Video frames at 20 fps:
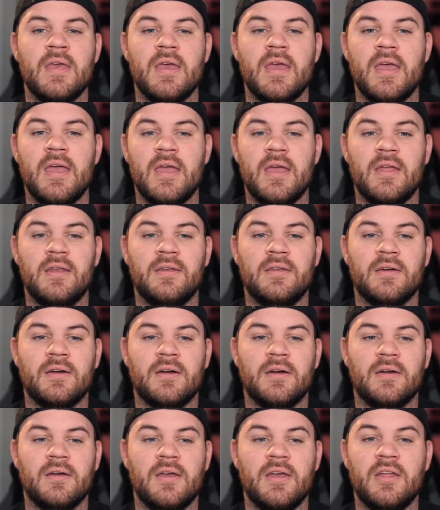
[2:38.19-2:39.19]

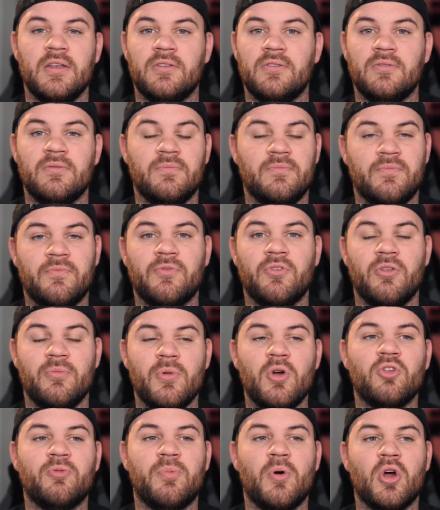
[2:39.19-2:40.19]
It, for the
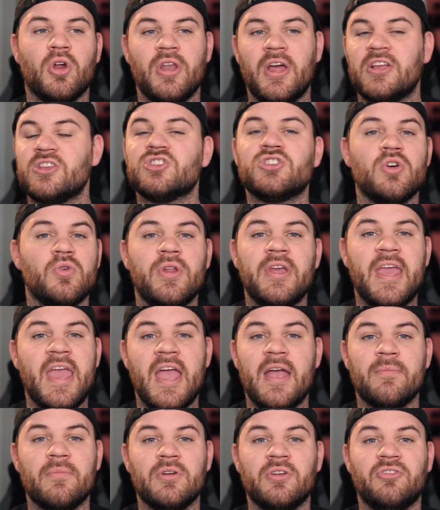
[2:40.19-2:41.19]
most part, like Sony
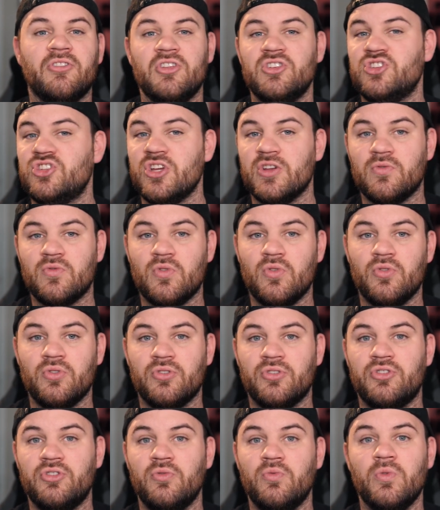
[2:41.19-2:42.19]
cameras in
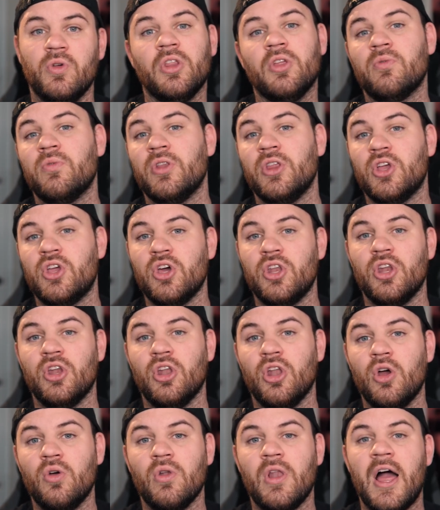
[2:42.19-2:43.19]
general do really, really good
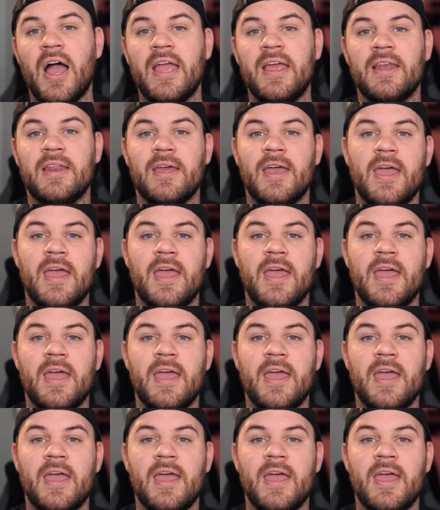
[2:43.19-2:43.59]
in low light.